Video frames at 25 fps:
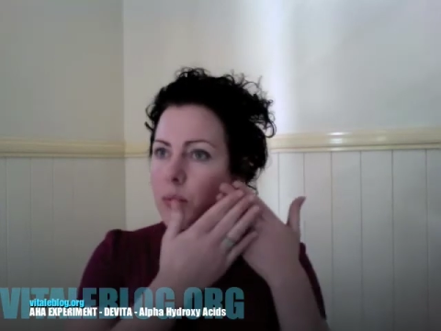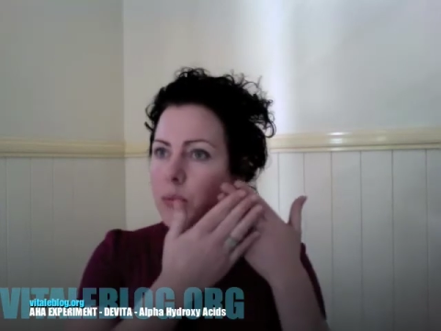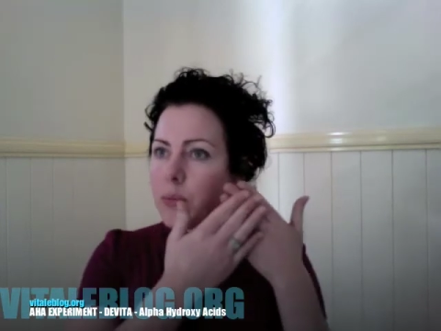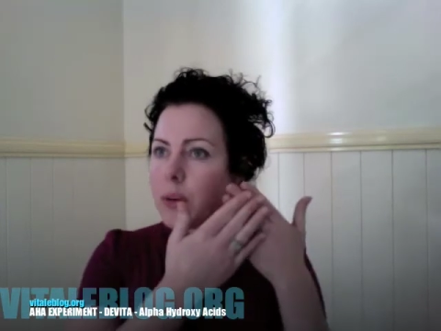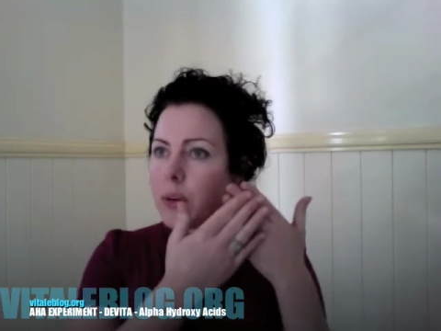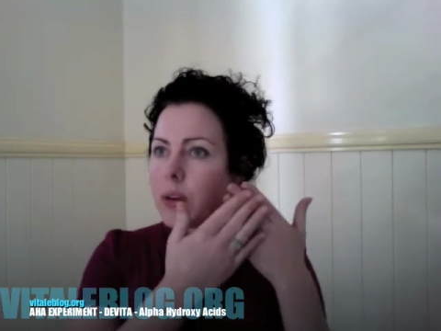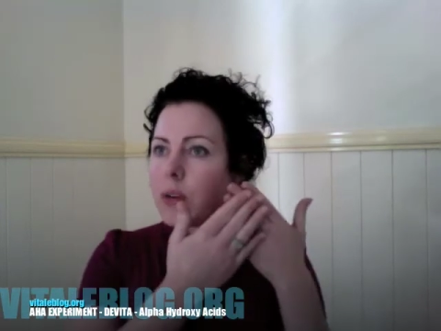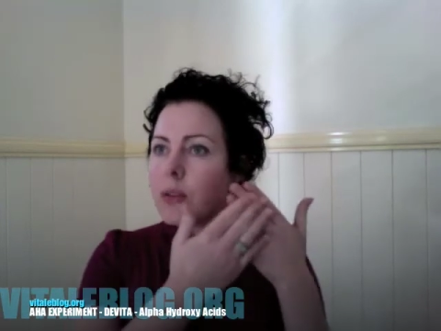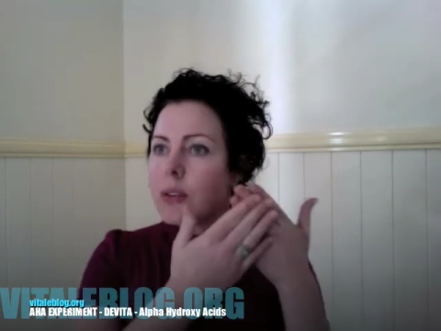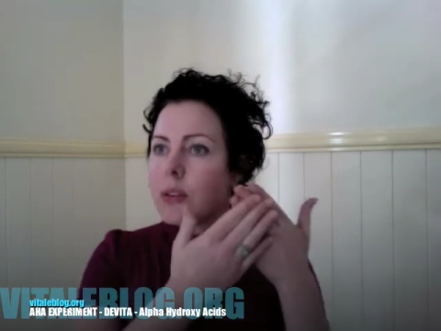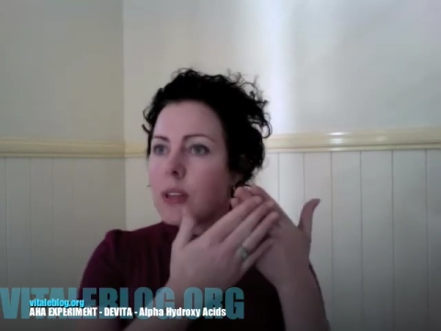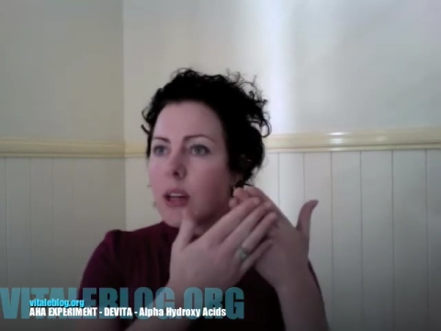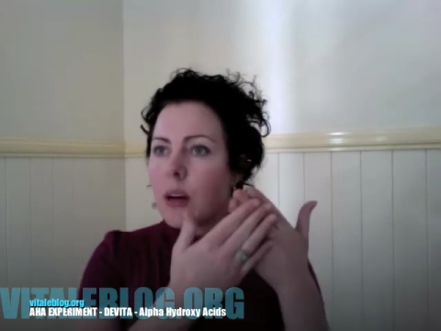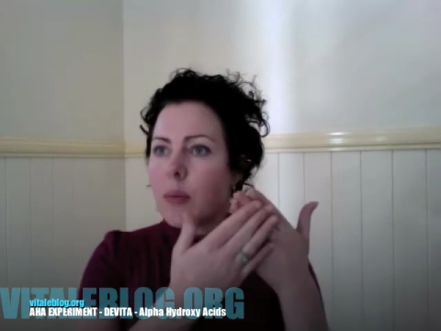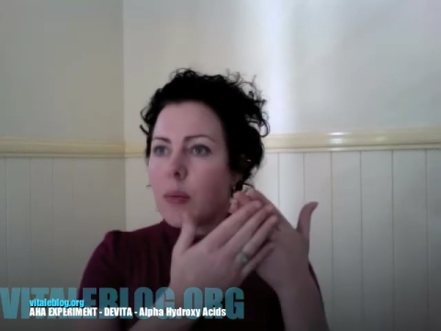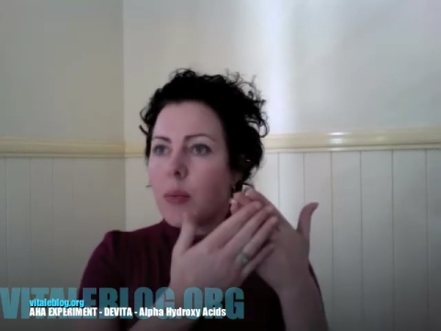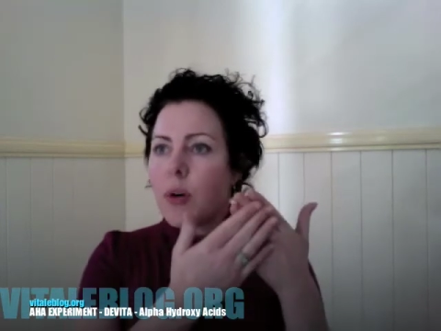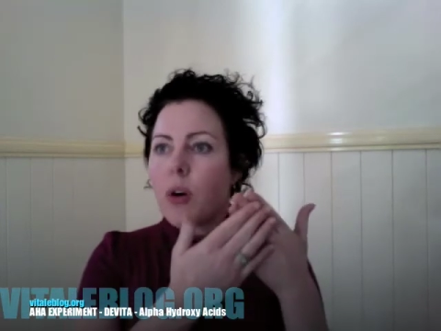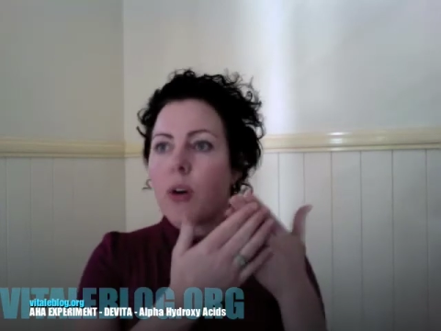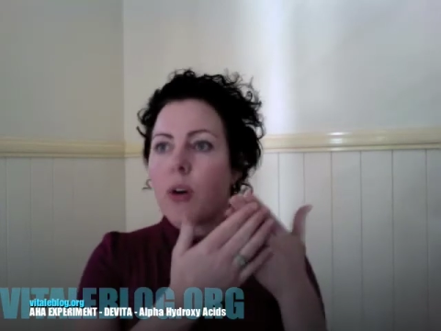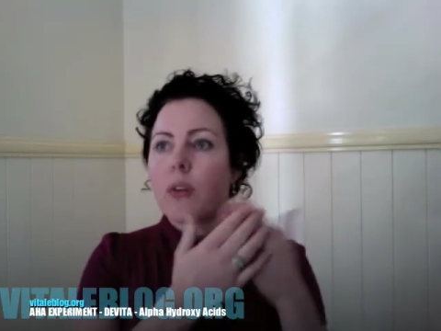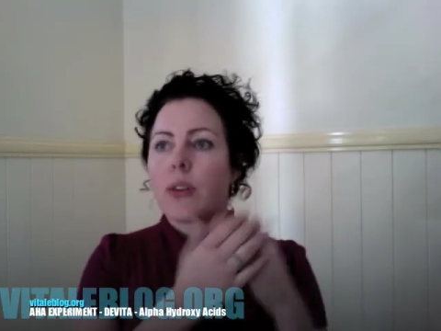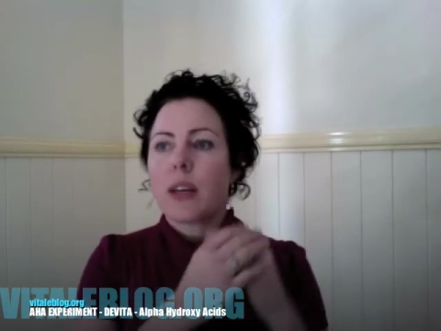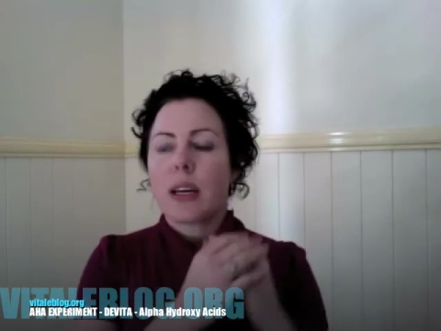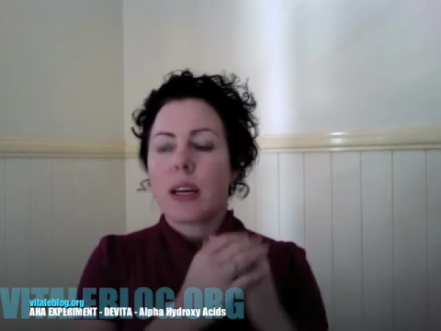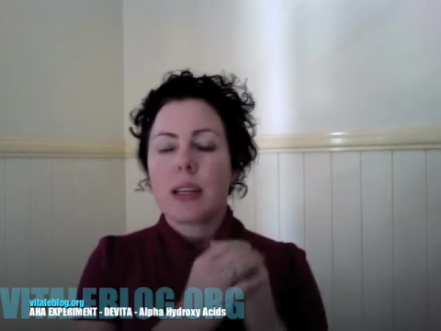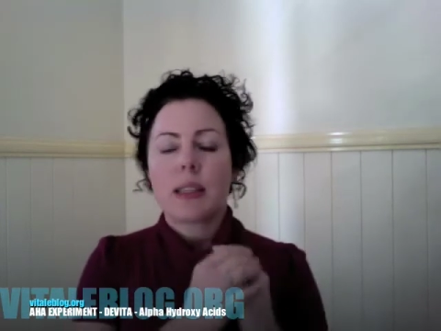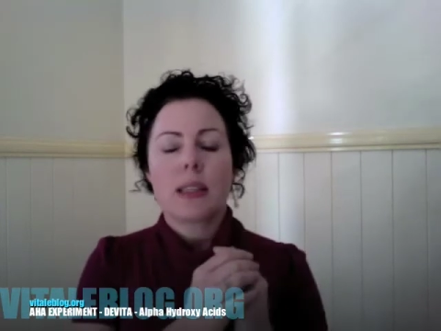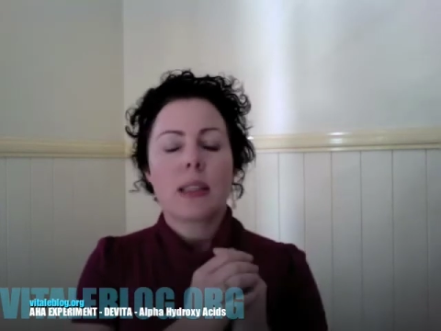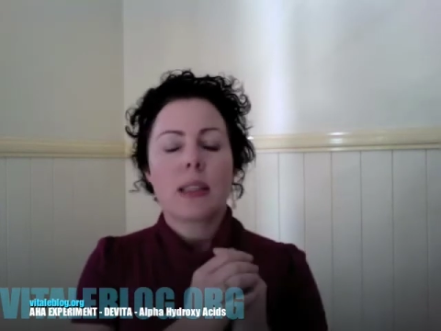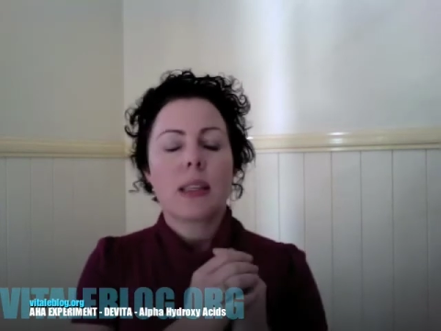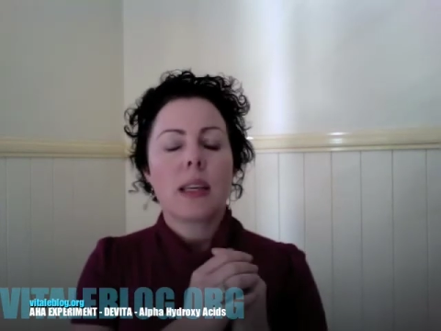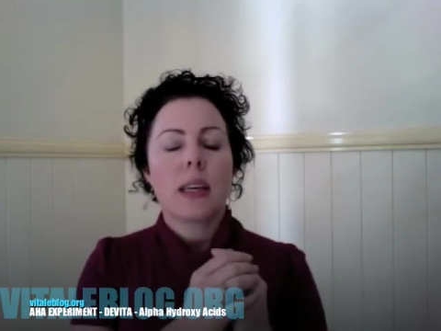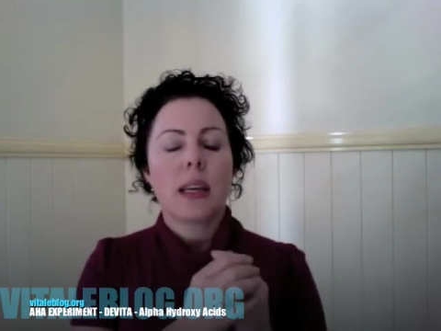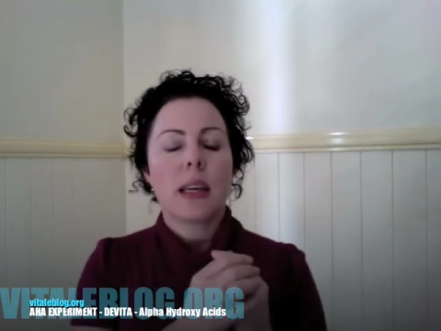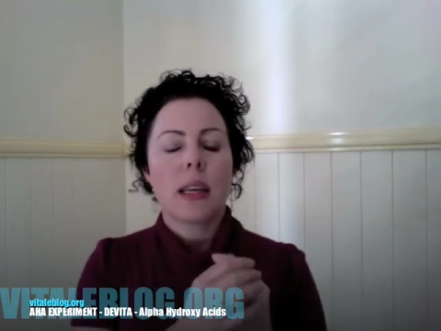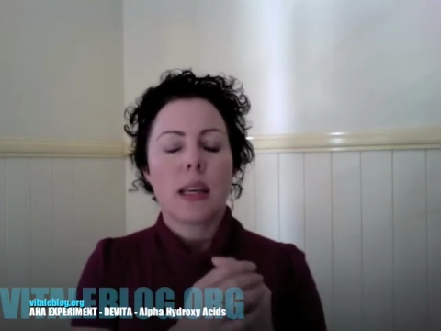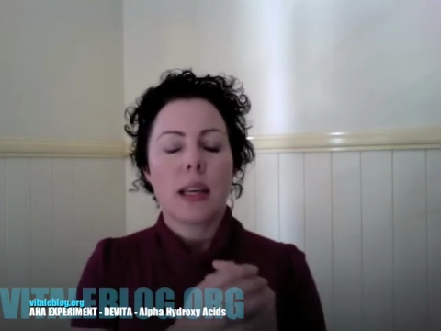builds up on their
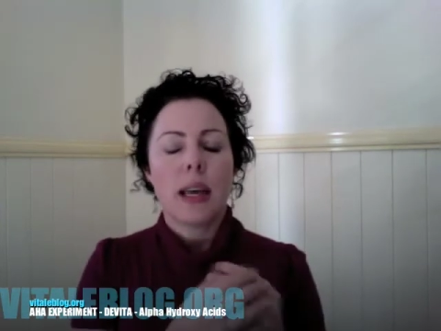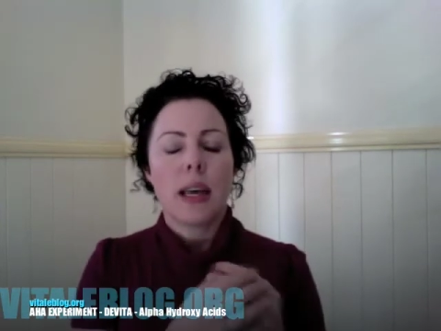skin,